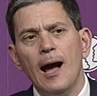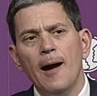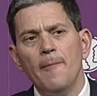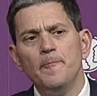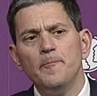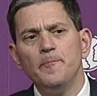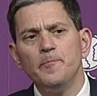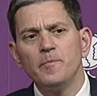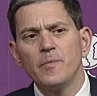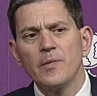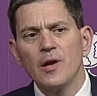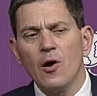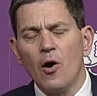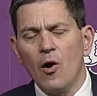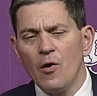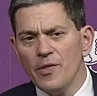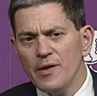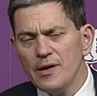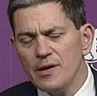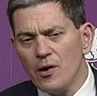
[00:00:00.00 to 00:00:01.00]
Um,
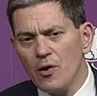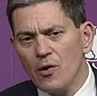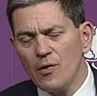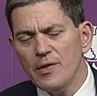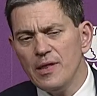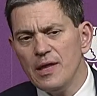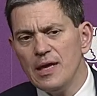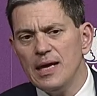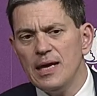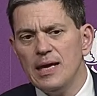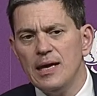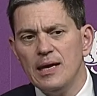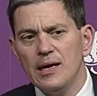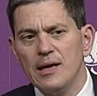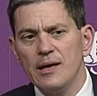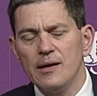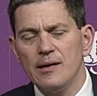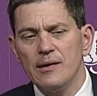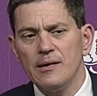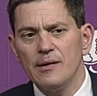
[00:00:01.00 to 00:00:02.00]
on, the, on,
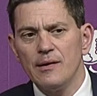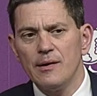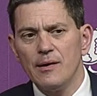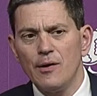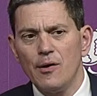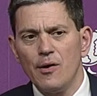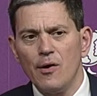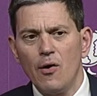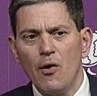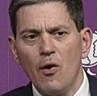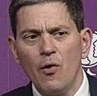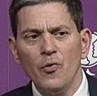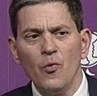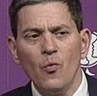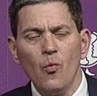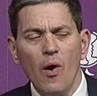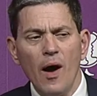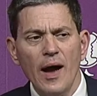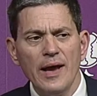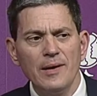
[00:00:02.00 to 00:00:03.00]
the, on
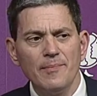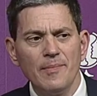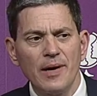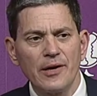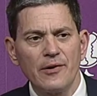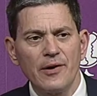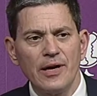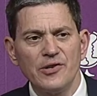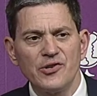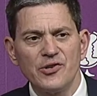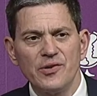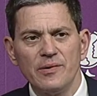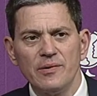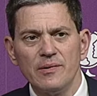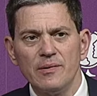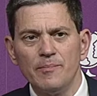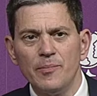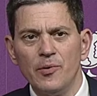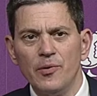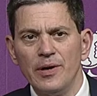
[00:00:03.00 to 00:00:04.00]
the wider
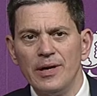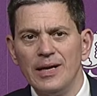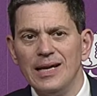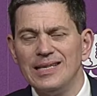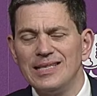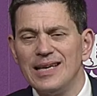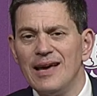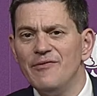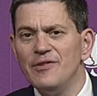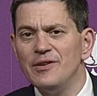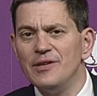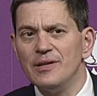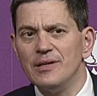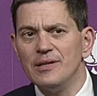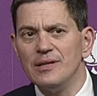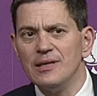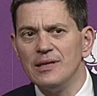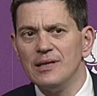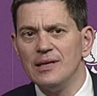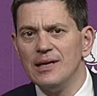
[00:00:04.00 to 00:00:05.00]
migration point, it's
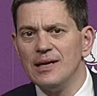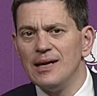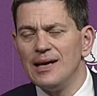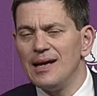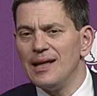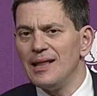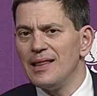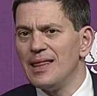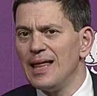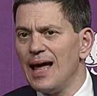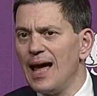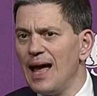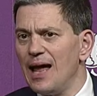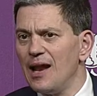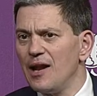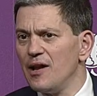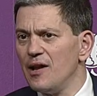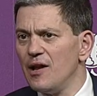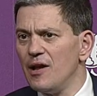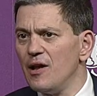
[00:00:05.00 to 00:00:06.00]
evident
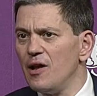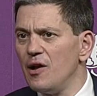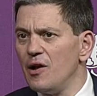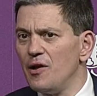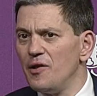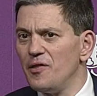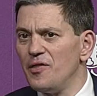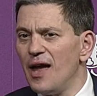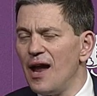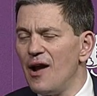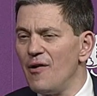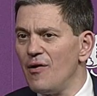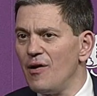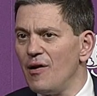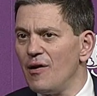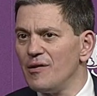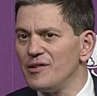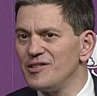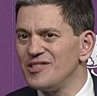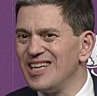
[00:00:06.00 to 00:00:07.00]
that there
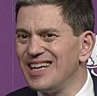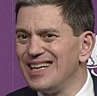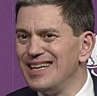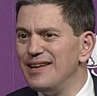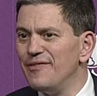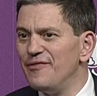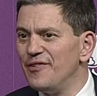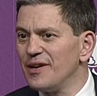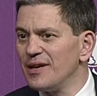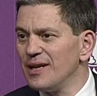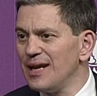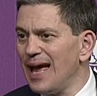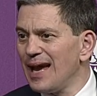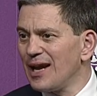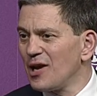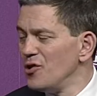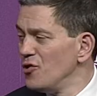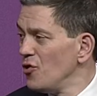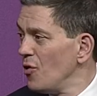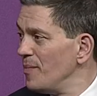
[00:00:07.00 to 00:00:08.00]
are significant
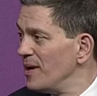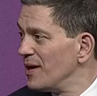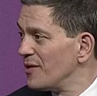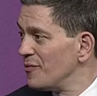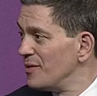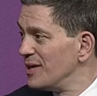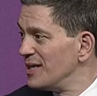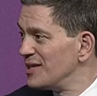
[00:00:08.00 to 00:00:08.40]
economic